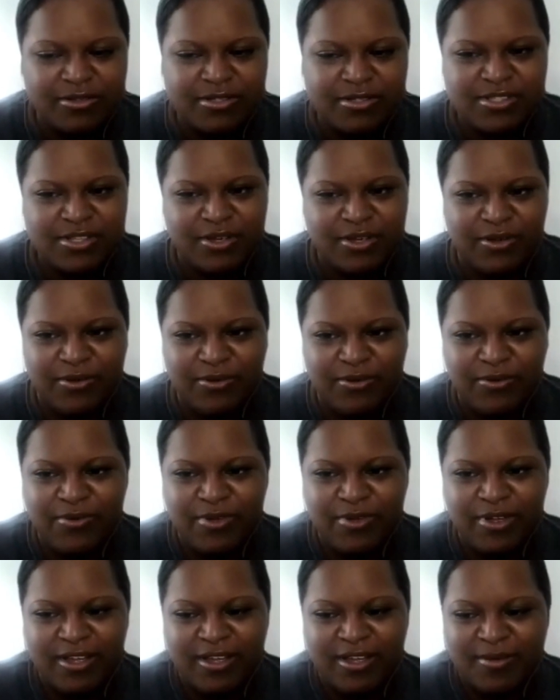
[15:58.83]

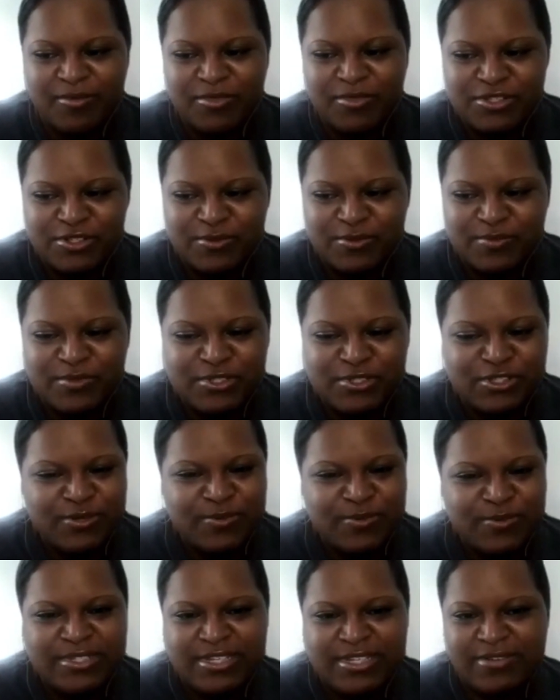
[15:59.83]
So Zoom
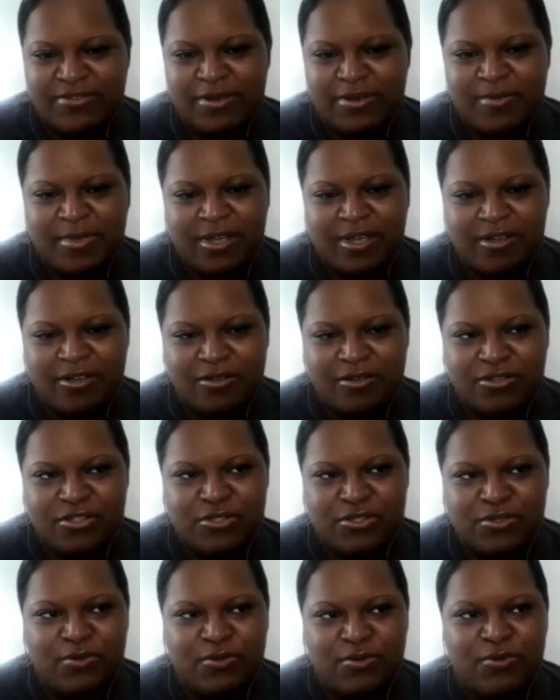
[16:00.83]
is definitely my
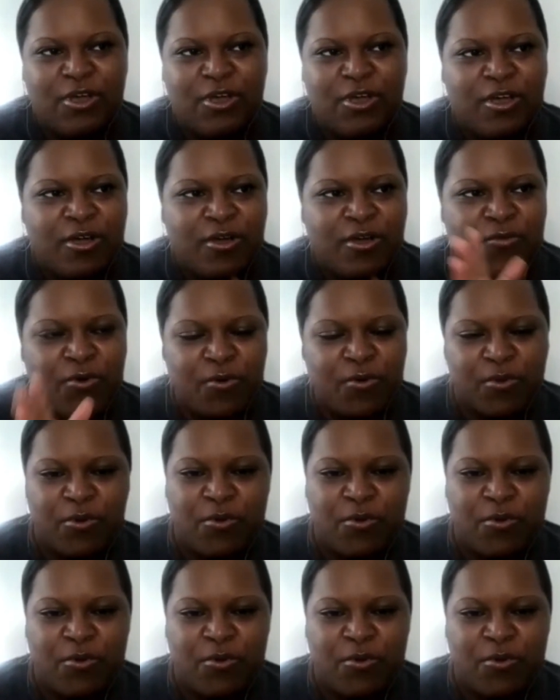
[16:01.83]
go-to for